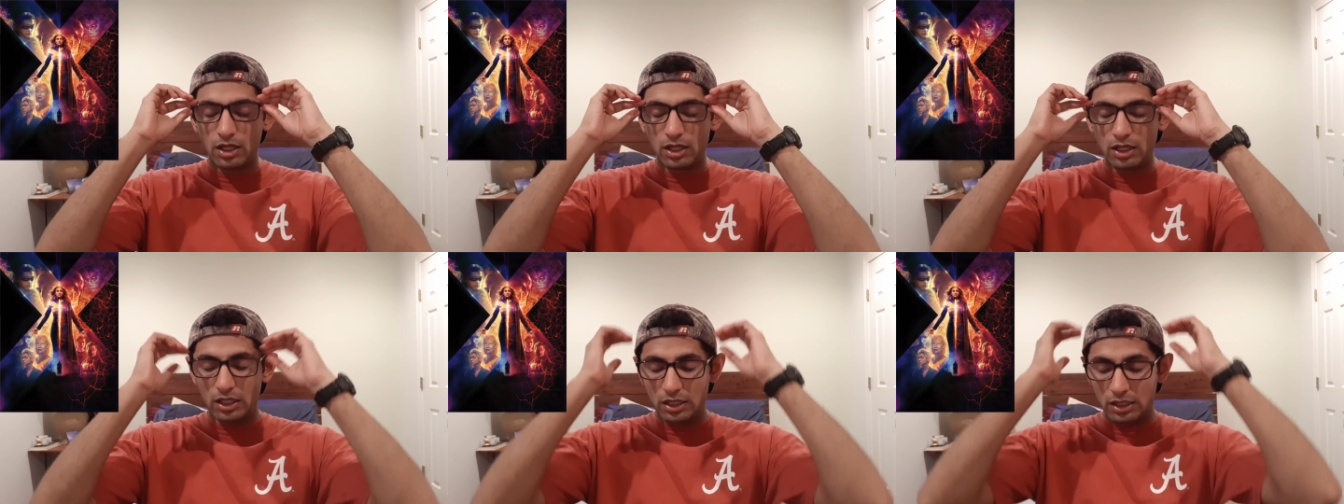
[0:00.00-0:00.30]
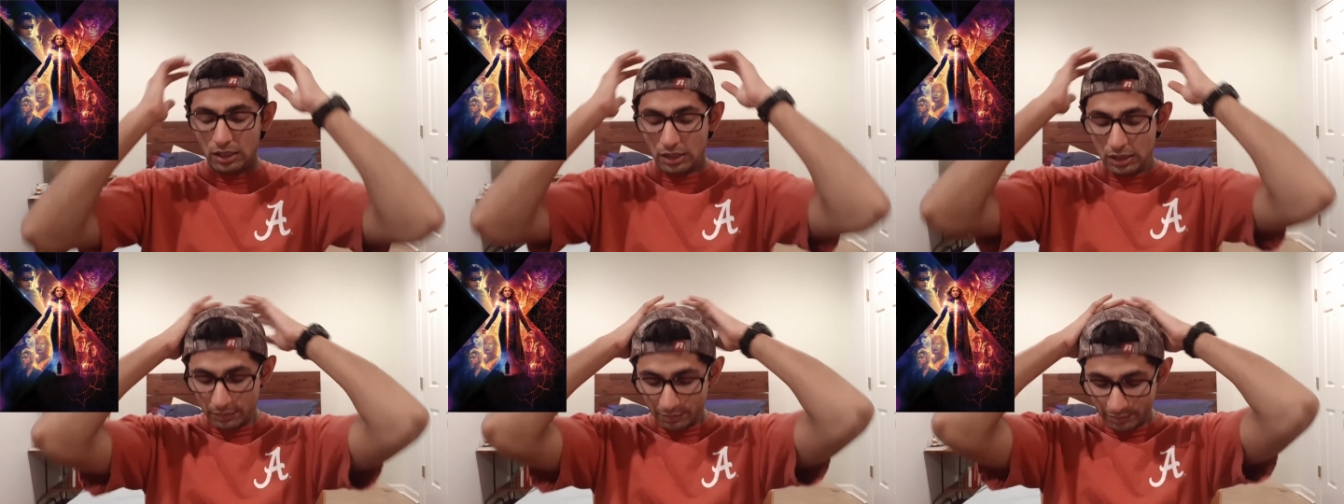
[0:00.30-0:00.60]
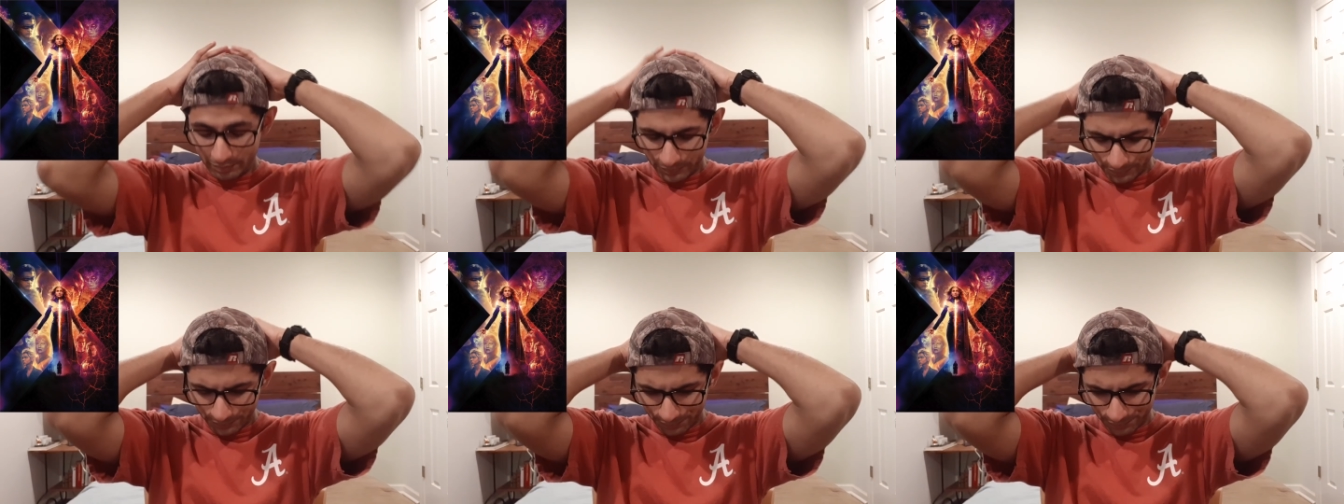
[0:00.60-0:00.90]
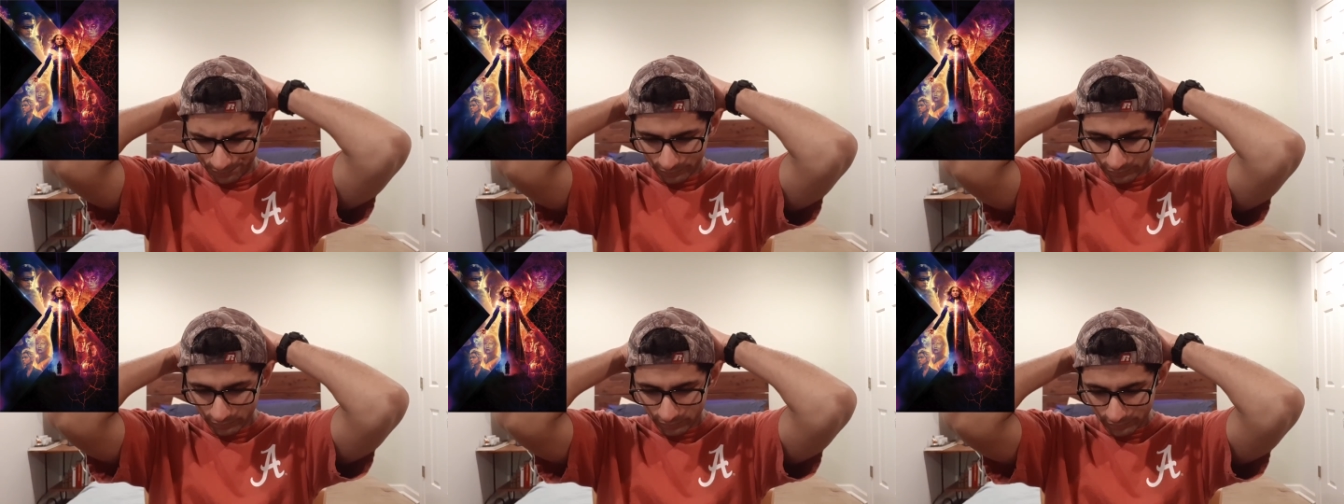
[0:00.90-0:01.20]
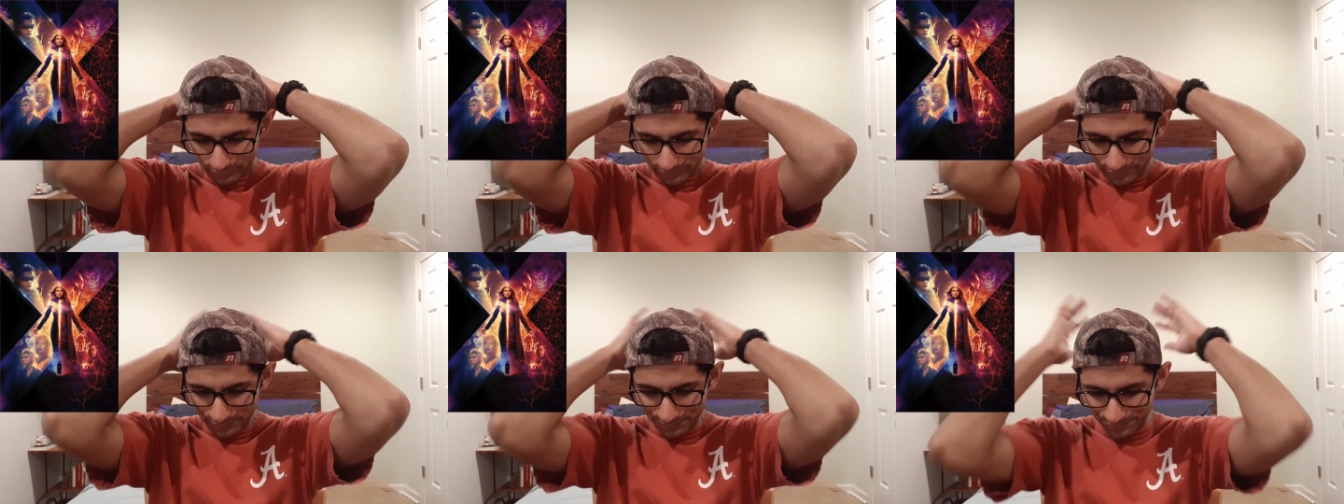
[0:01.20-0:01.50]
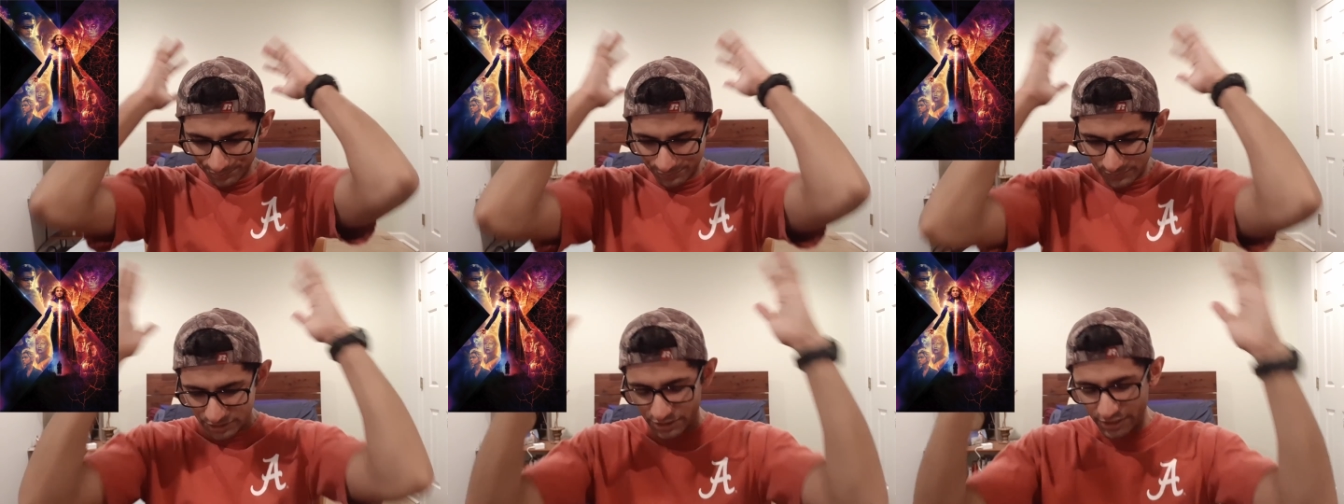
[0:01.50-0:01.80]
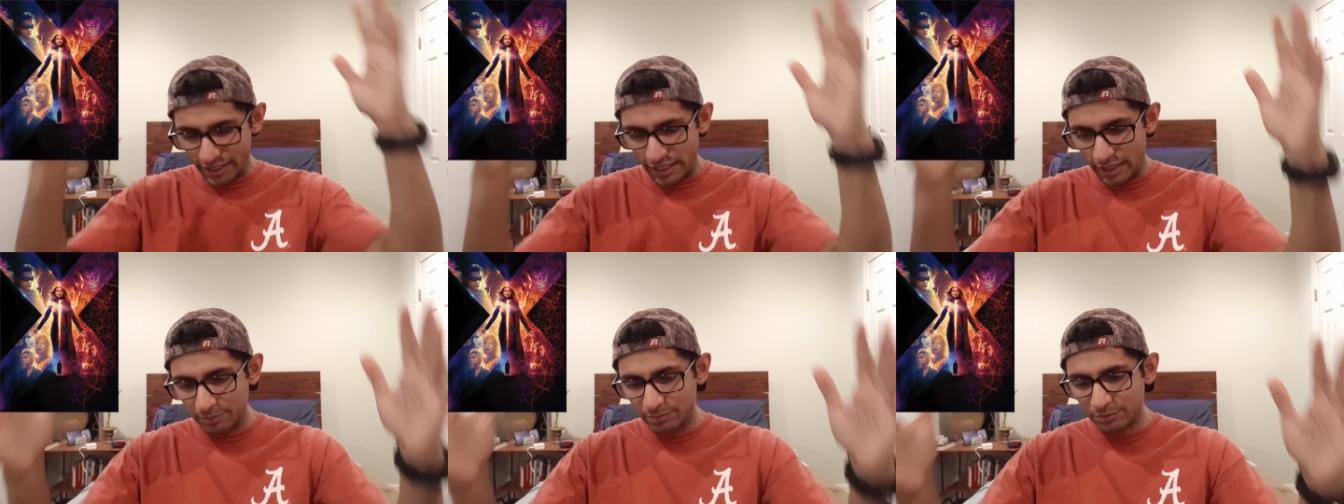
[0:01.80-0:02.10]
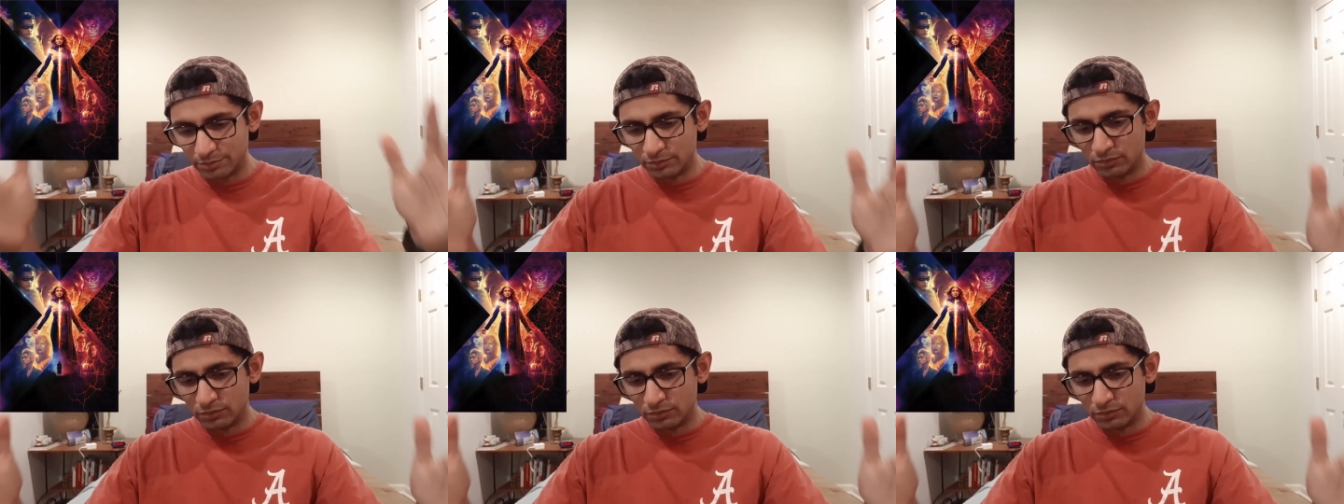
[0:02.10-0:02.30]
Um, but yeah,